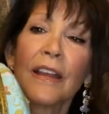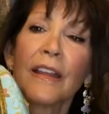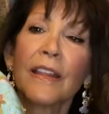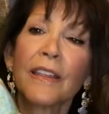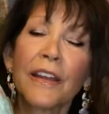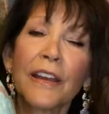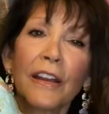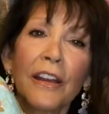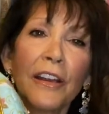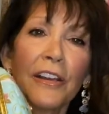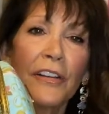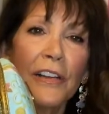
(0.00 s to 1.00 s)
There are
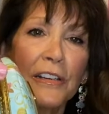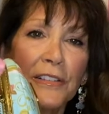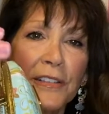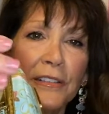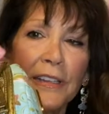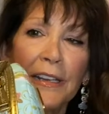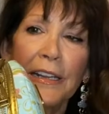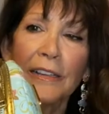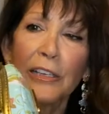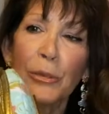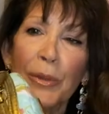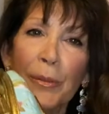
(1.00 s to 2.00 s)
your ears. They're leaning a
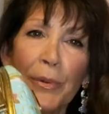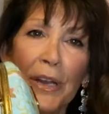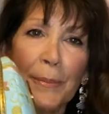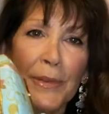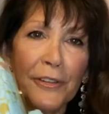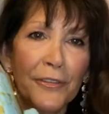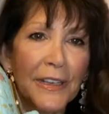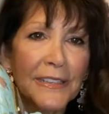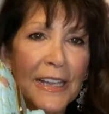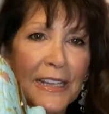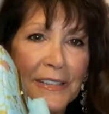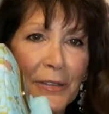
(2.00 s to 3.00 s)
little bit, but I'm gonna fix
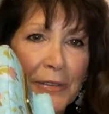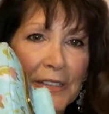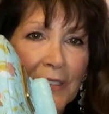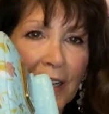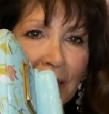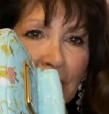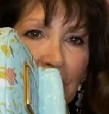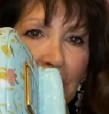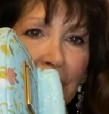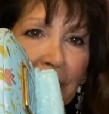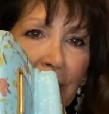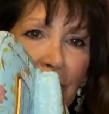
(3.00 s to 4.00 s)
that so it's not gonna
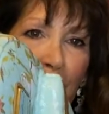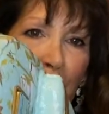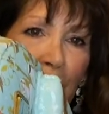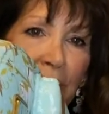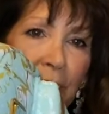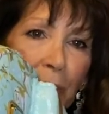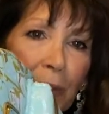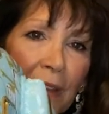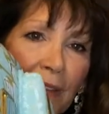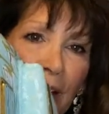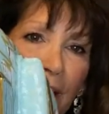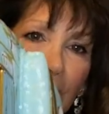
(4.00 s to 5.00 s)
be doing
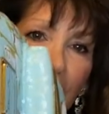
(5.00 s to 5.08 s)
that.